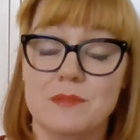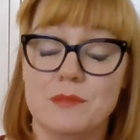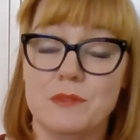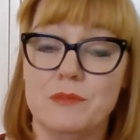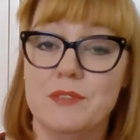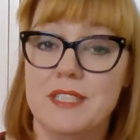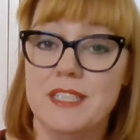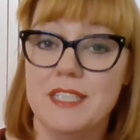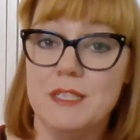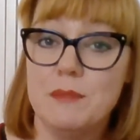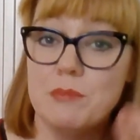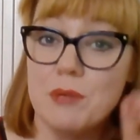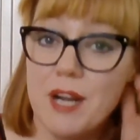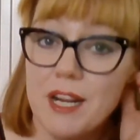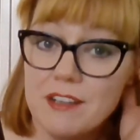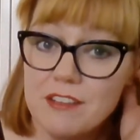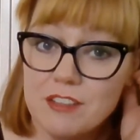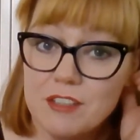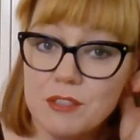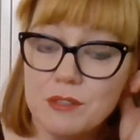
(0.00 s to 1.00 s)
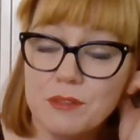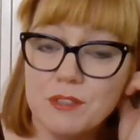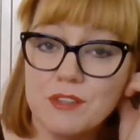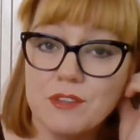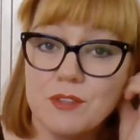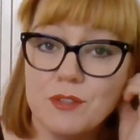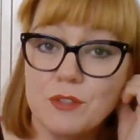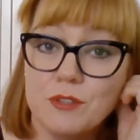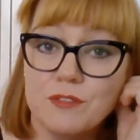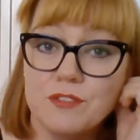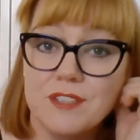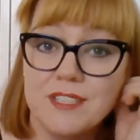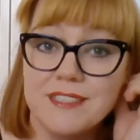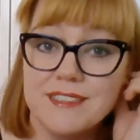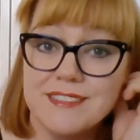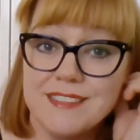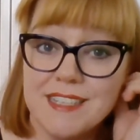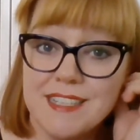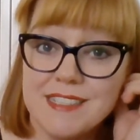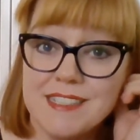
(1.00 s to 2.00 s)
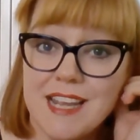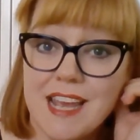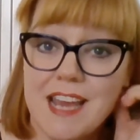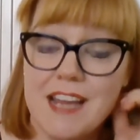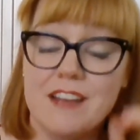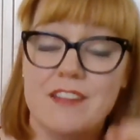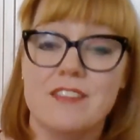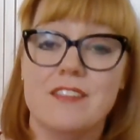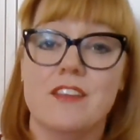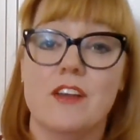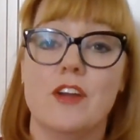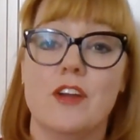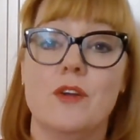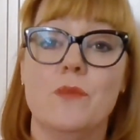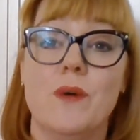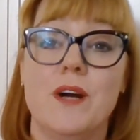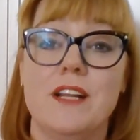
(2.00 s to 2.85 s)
were really practical and thoughtfully set out. So